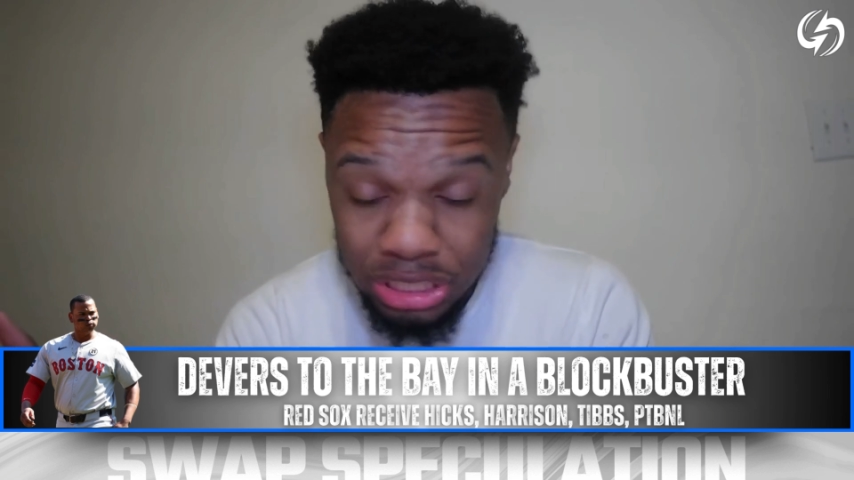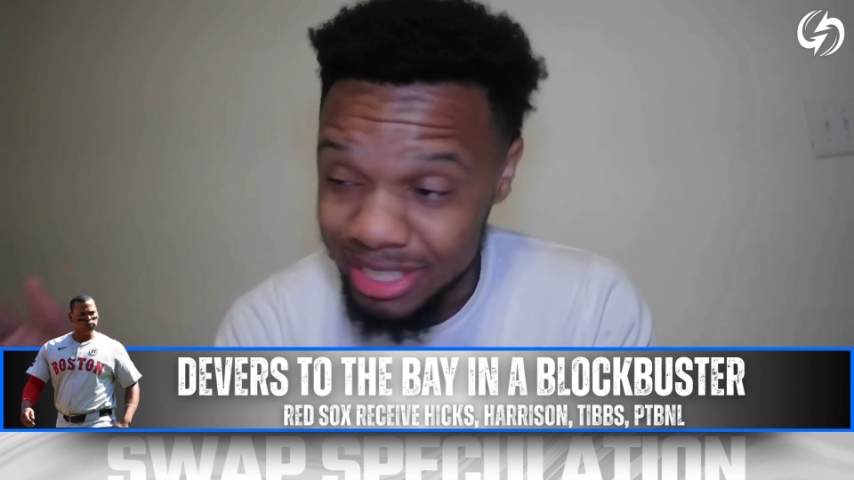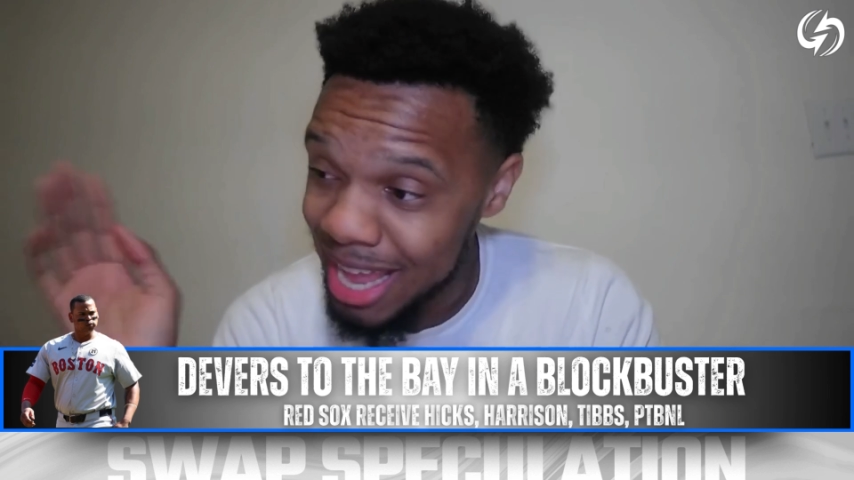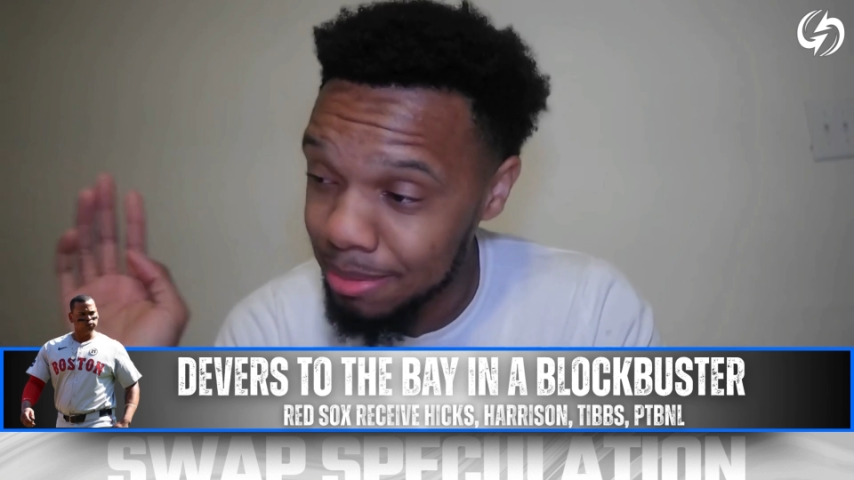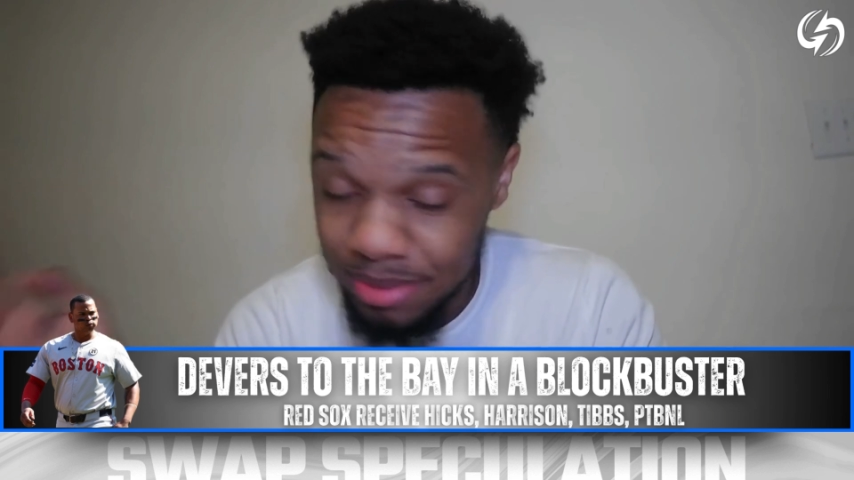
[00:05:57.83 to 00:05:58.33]

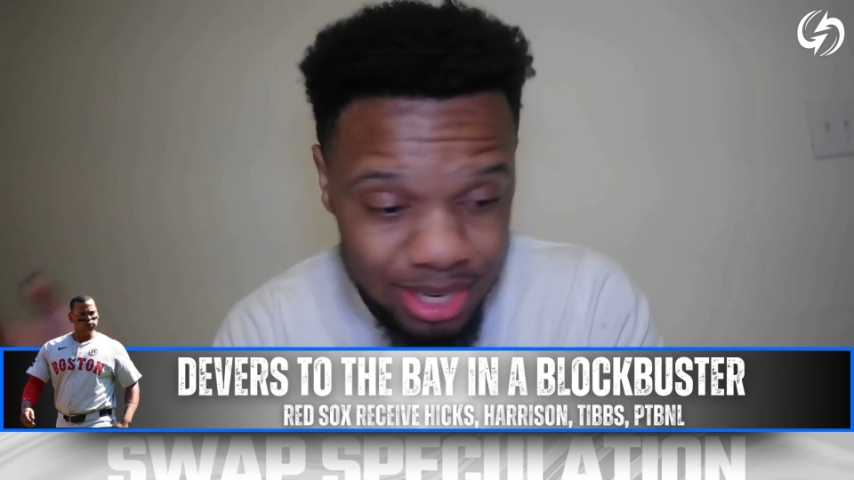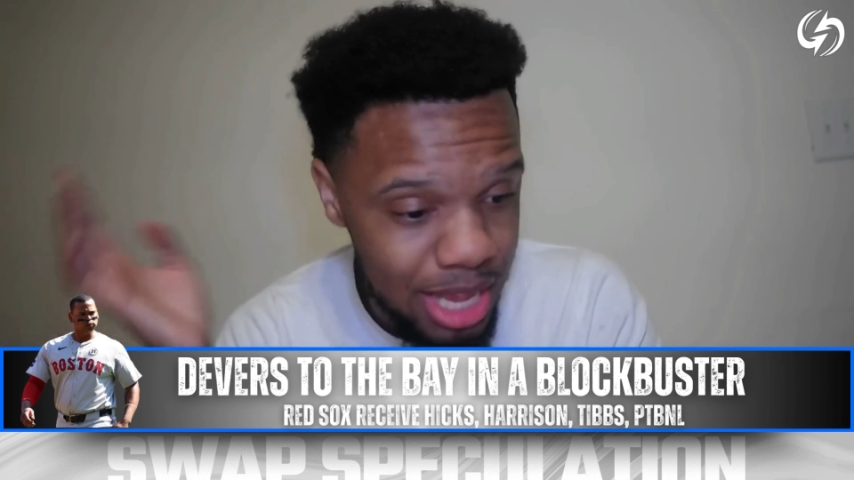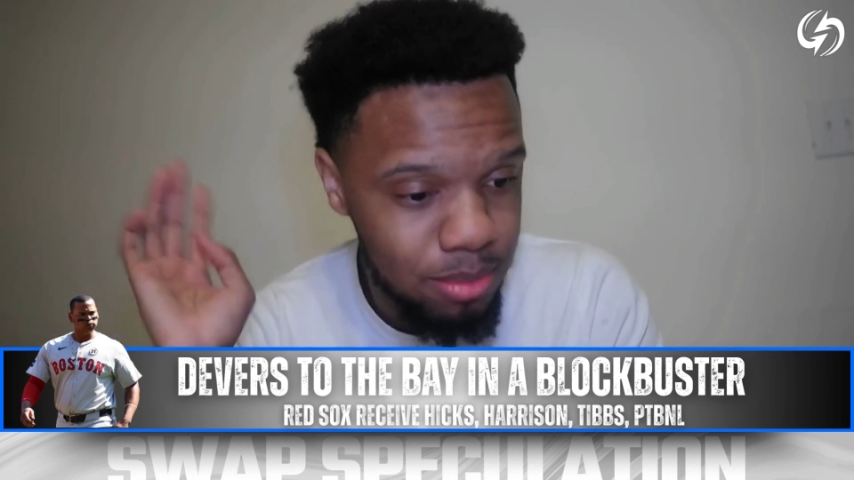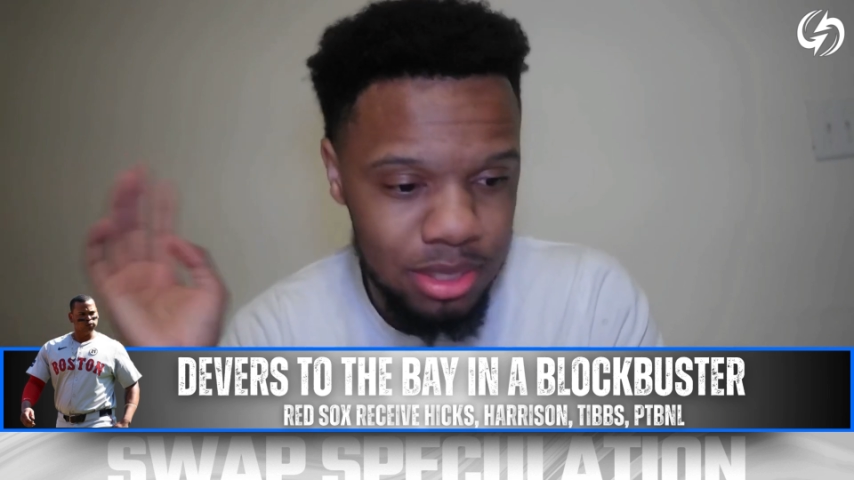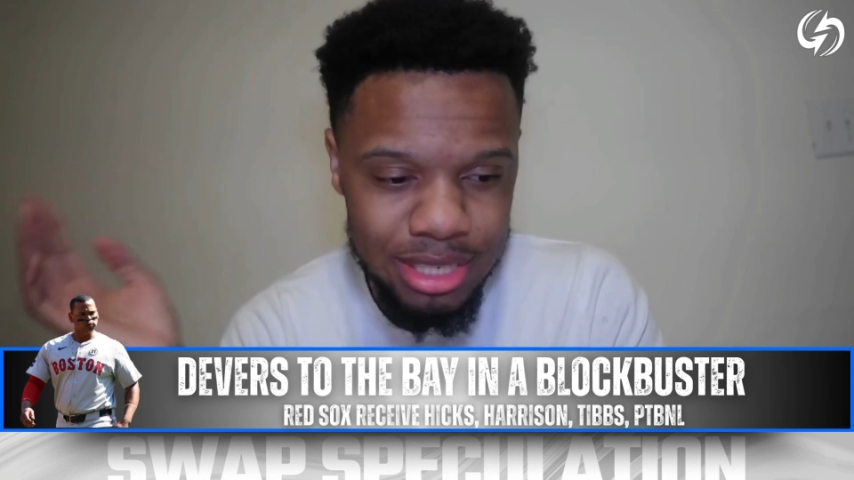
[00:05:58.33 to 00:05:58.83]
James
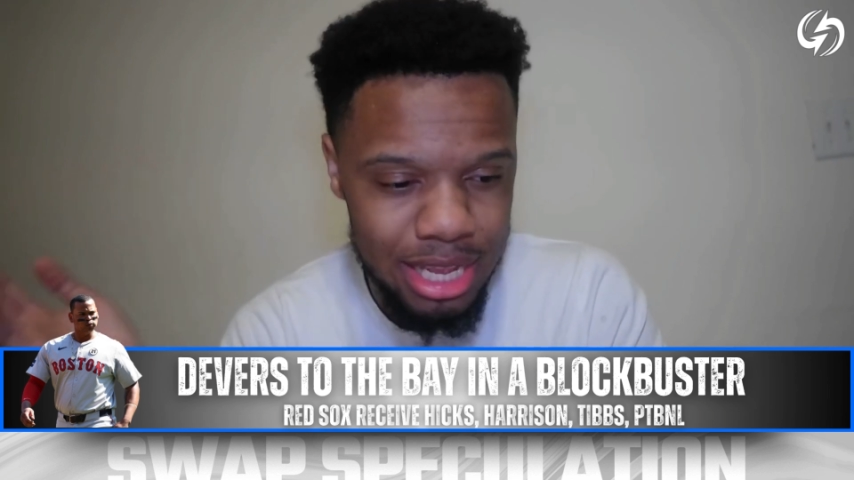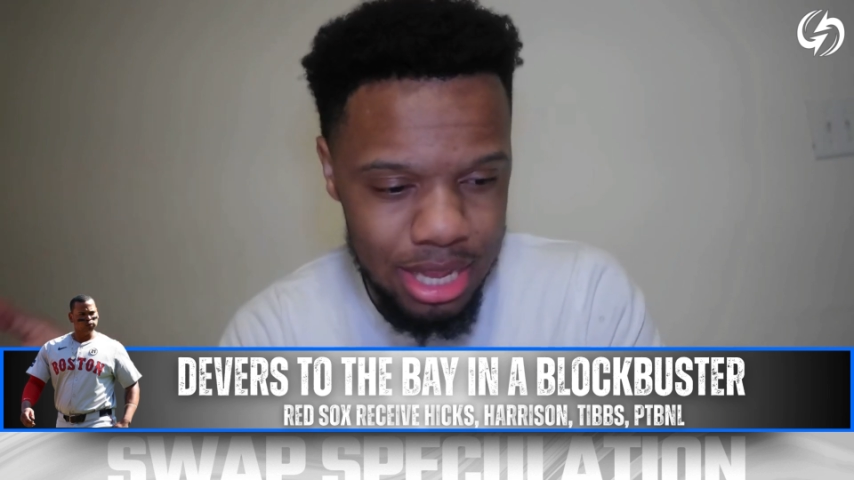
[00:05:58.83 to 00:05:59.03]
Tibbs,